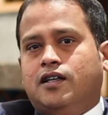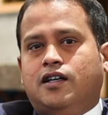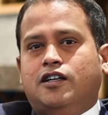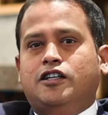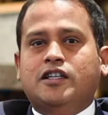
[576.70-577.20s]

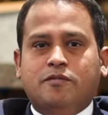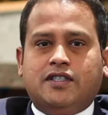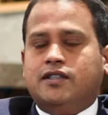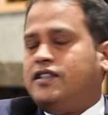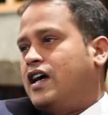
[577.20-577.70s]

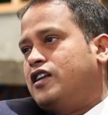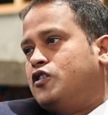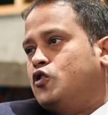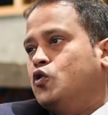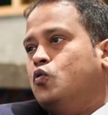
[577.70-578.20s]
limited
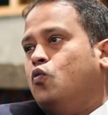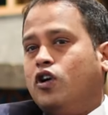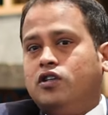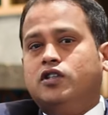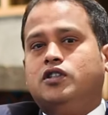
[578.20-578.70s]
talent who
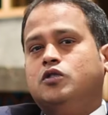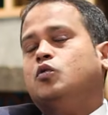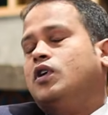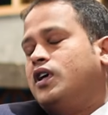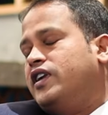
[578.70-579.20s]
wanted to
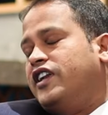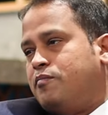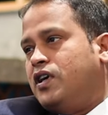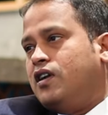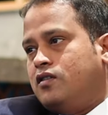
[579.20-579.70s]
work in
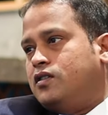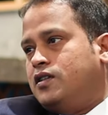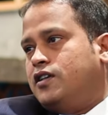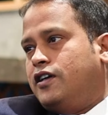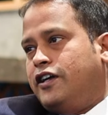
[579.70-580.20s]
Nepal,
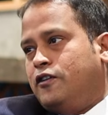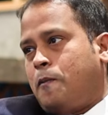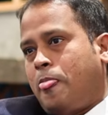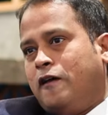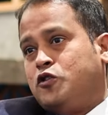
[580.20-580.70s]
you
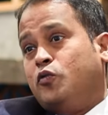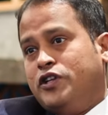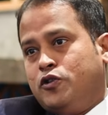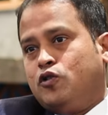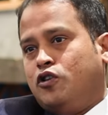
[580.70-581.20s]
know. So
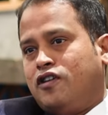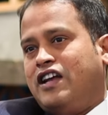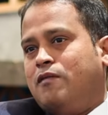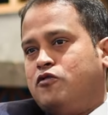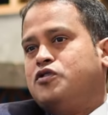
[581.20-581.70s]
we took a lot of
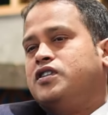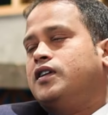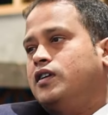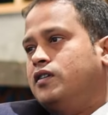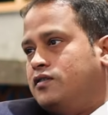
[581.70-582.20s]
time to
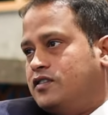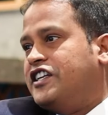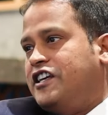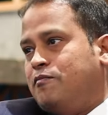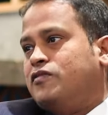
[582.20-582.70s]
settle the
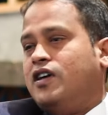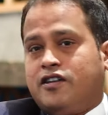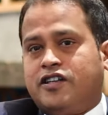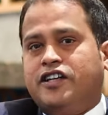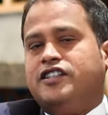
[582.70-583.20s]
team and
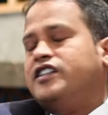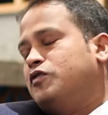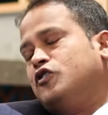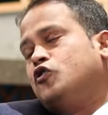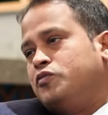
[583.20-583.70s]
train the
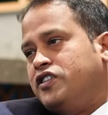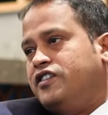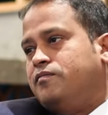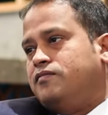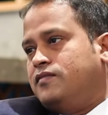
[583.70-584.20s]
team and grow the
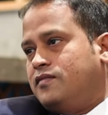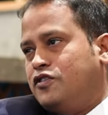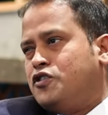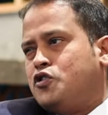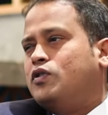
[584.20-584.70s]
team.
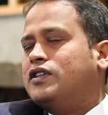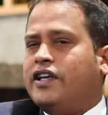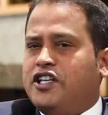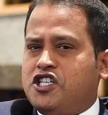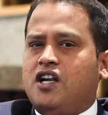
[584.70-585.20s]
These two are the
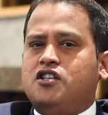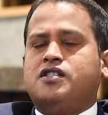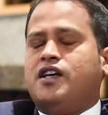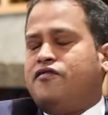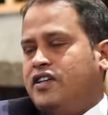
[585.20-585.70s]
key
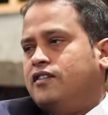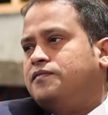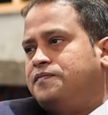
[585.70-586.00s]
challenges, I feel.